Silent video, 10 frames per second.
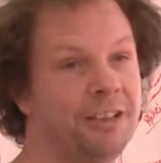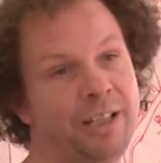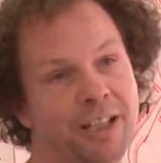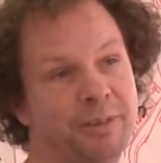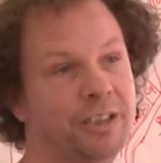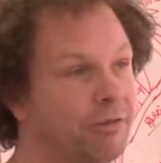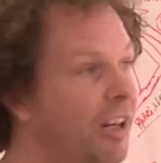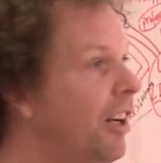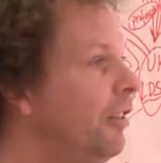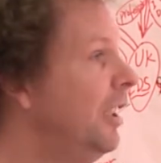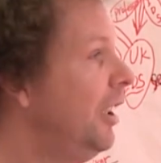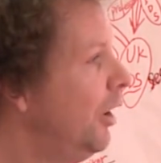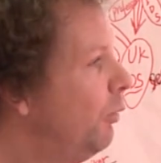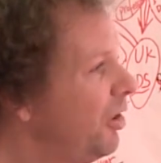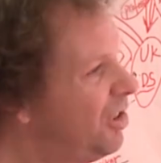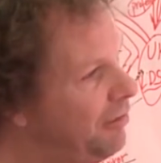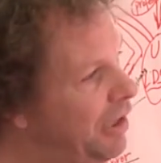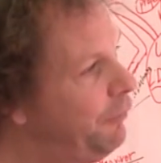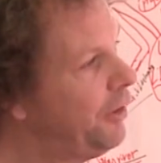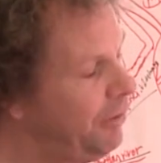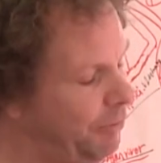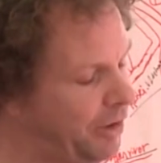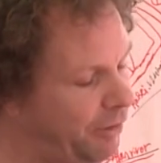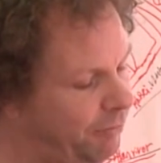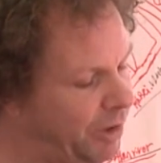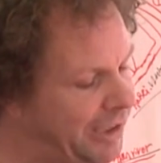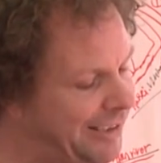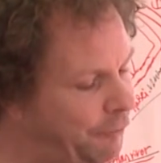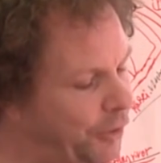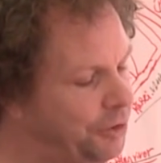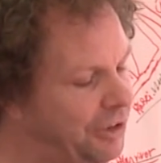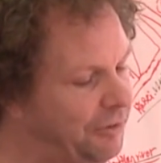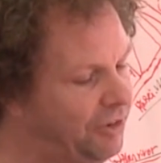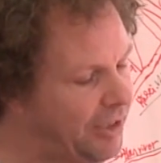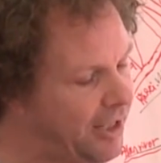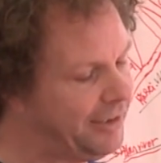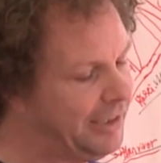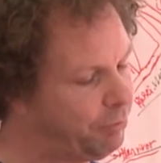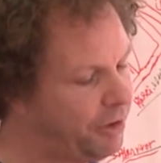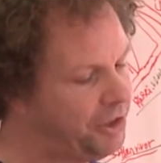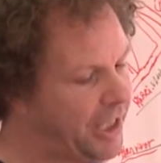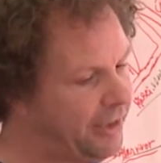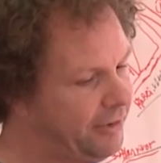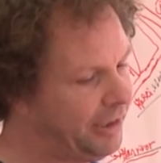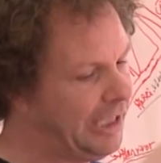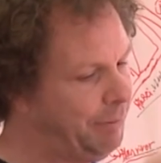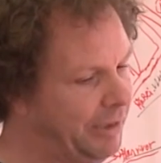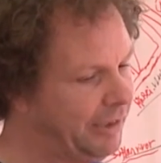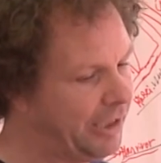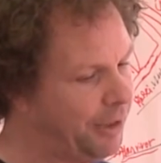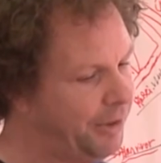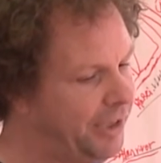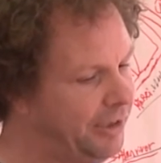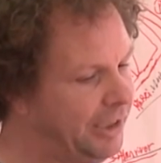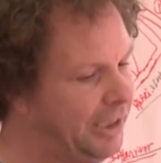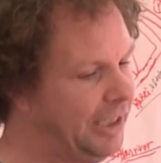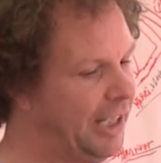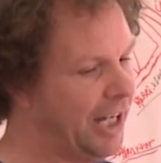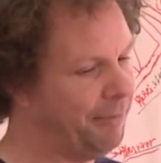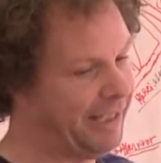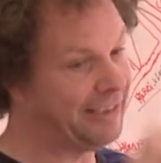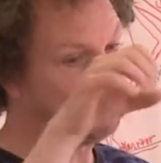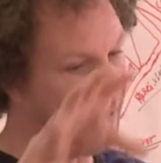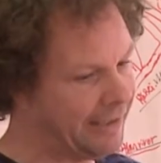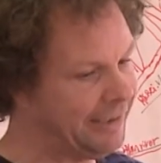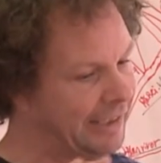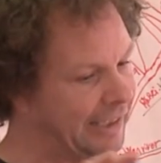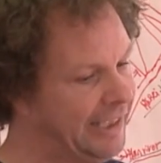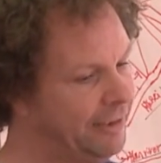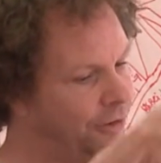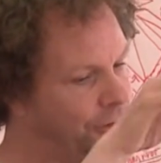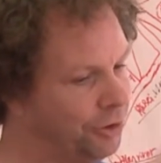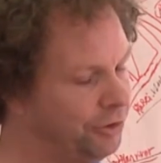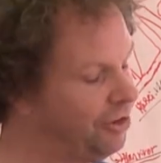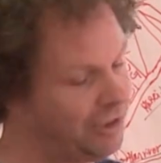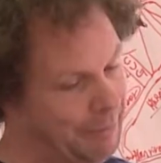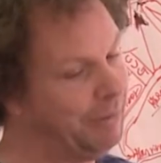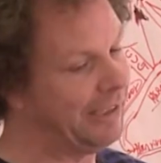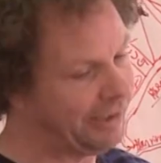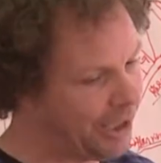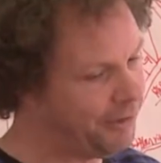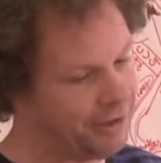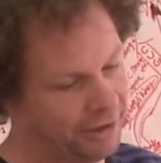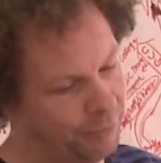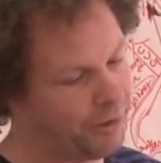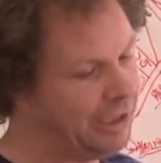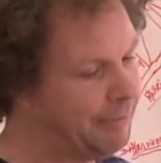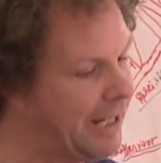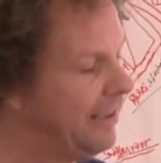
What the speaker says: we help it grow, what's so difficult, what are the difficulties of starting a project, keeping it going, expanding it, or just keeping it going and not worrying about